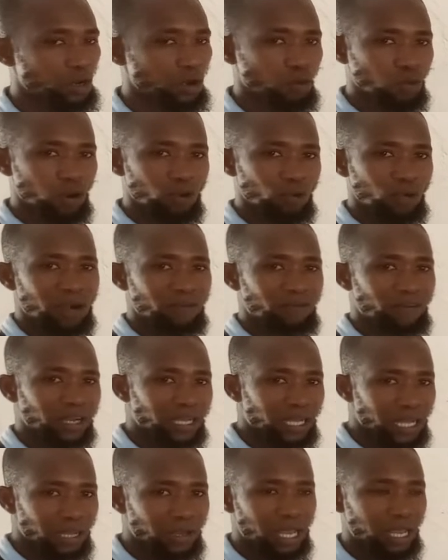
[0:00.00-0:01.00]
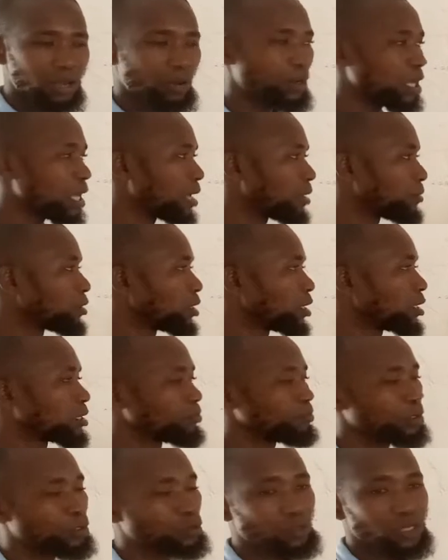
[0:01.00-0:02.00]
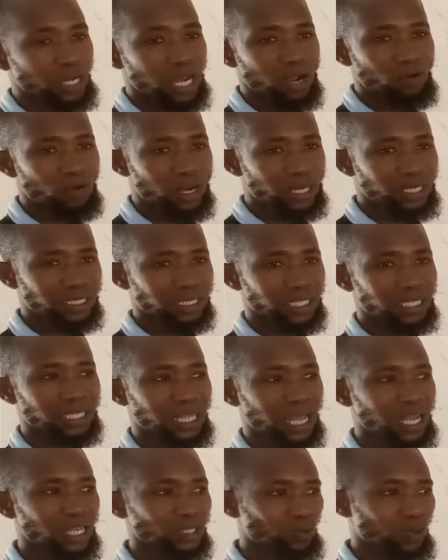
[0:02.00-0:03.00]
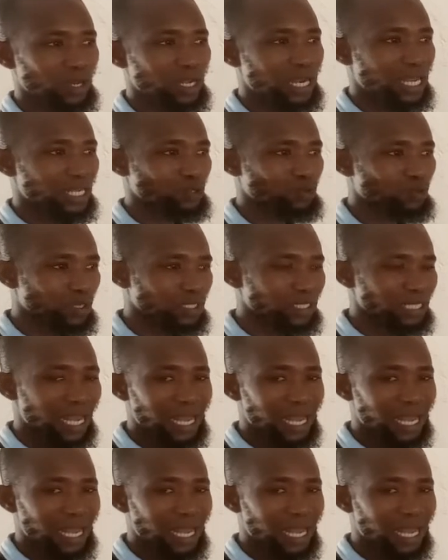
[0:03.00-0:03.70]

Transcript: what we have between angle at the center as well as what?